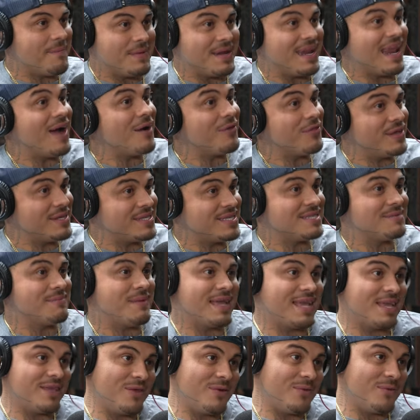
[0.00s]
And now this is
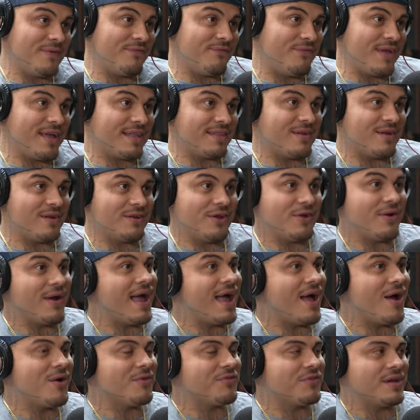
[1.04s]
making you reflect on your
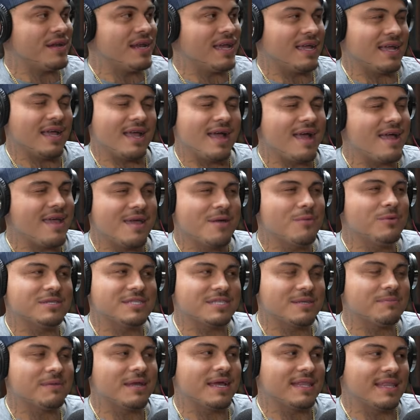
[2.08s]
health and like yeah. I, it was
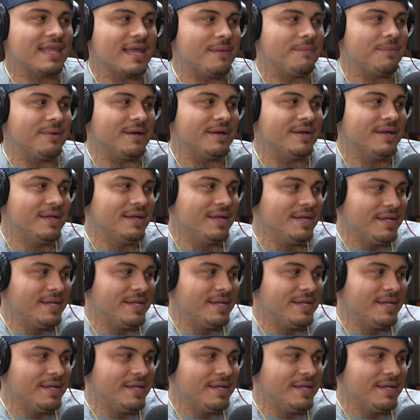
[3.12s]
something like that, but.